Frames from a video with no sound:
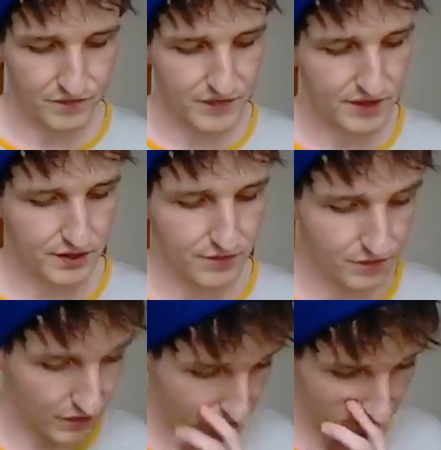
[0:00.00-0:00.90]

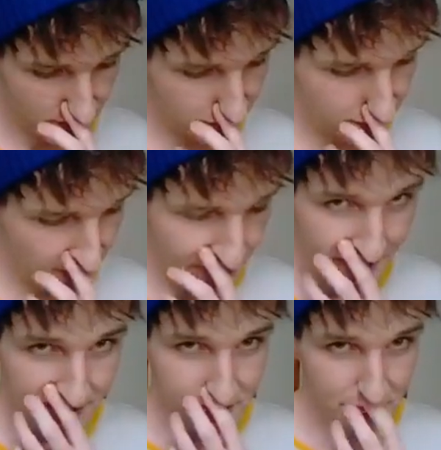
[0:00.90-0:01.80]
So to
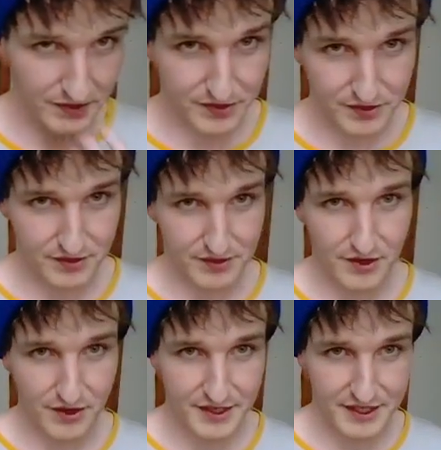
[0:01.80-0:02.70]

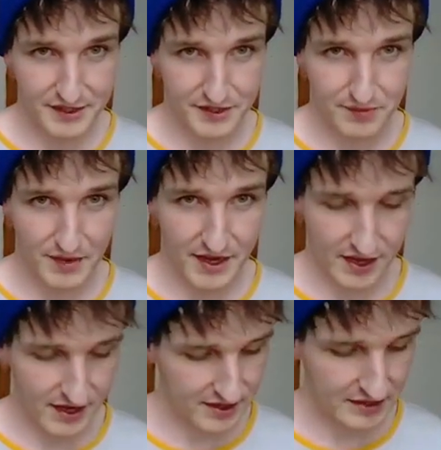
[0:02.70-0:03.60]
learn this by
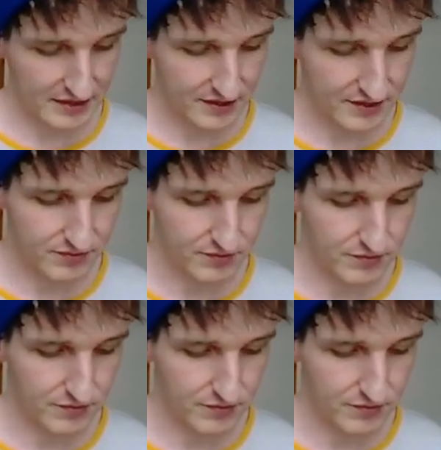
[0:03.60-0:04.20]
heart, it's